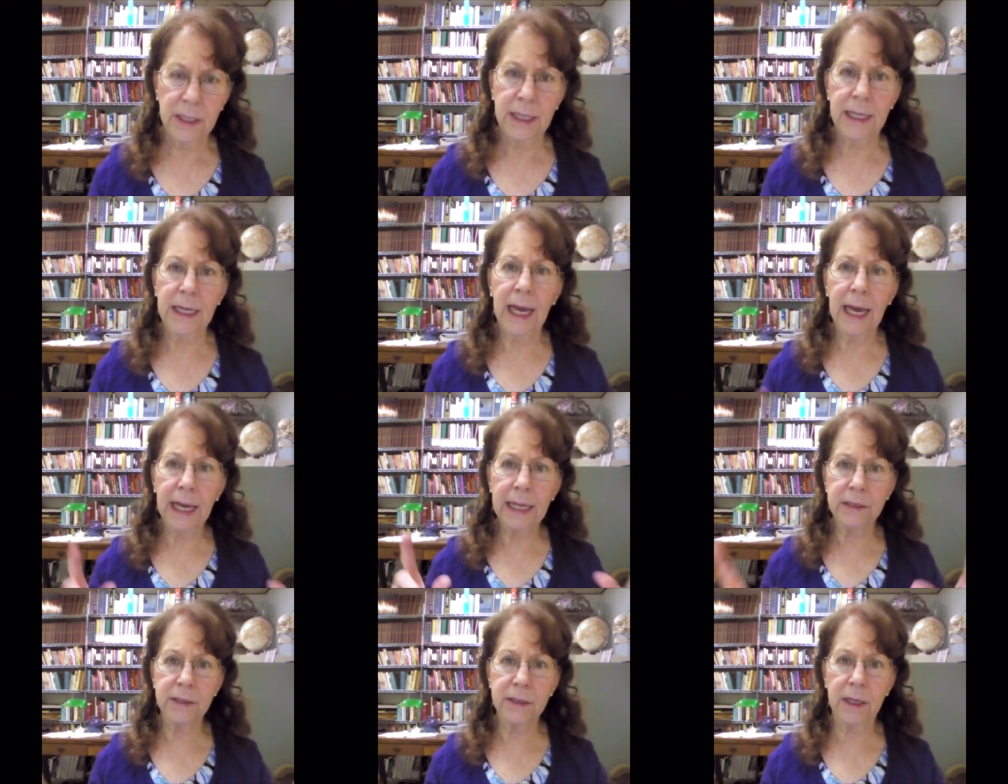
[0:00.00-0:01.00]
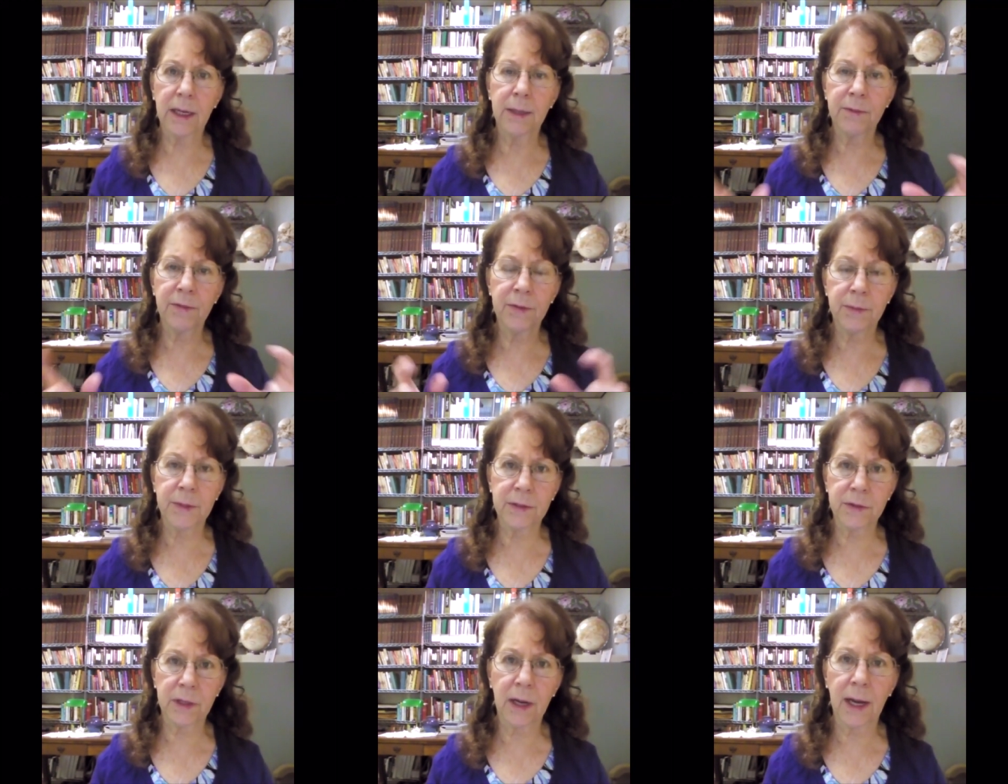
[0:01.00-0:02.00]
it had to come from the
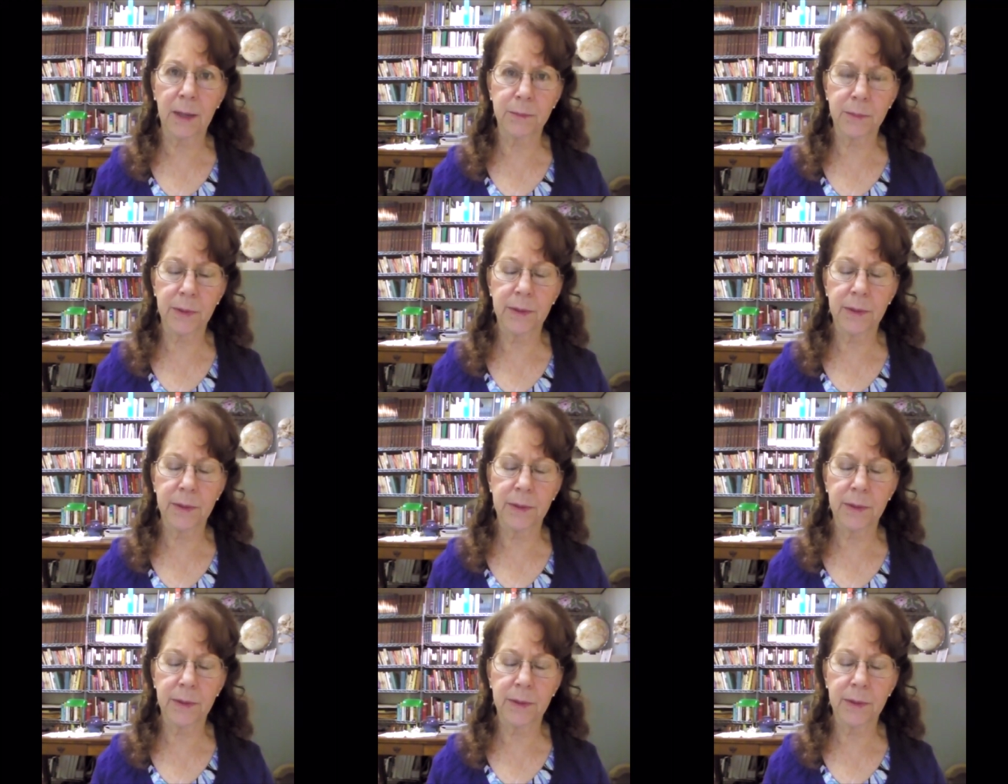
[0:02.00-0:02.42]
top